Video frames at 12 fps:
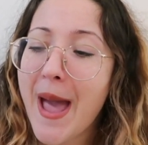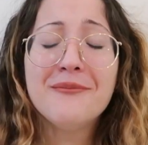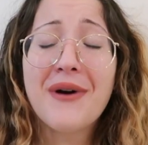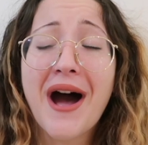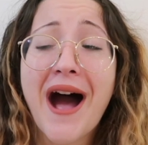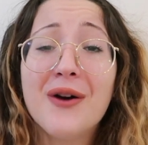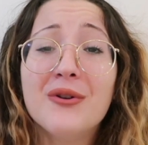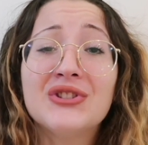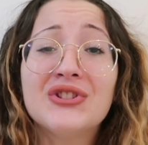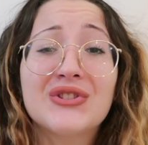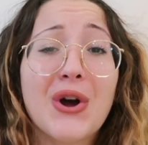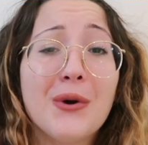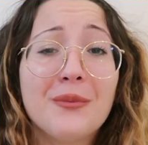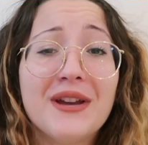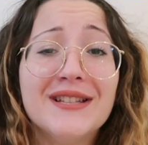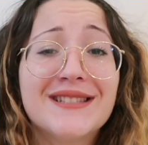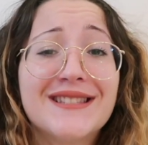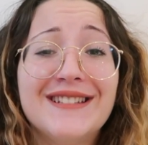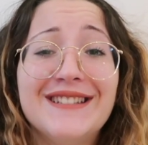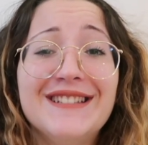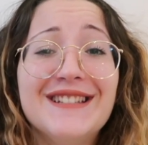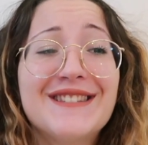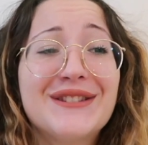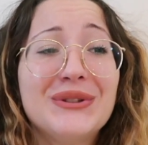But I was so pissed. I
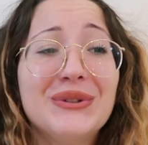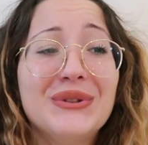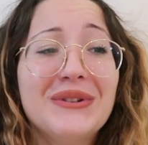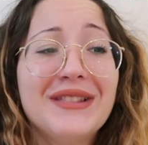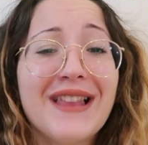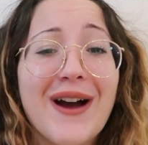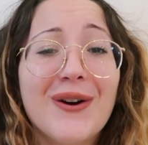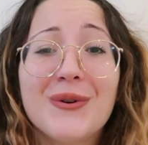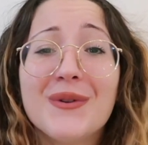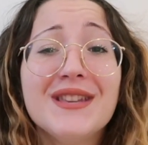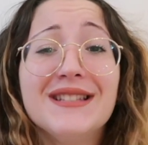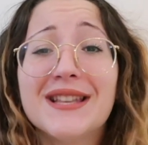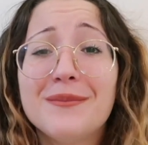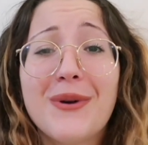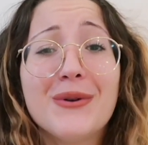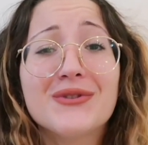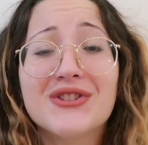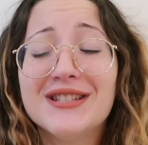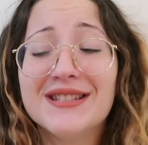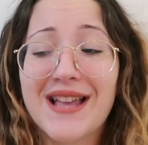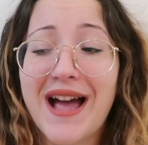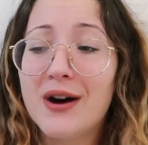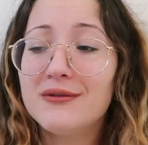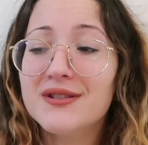needed to let all these emotions
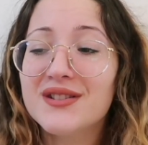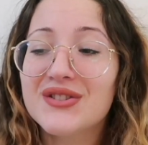out.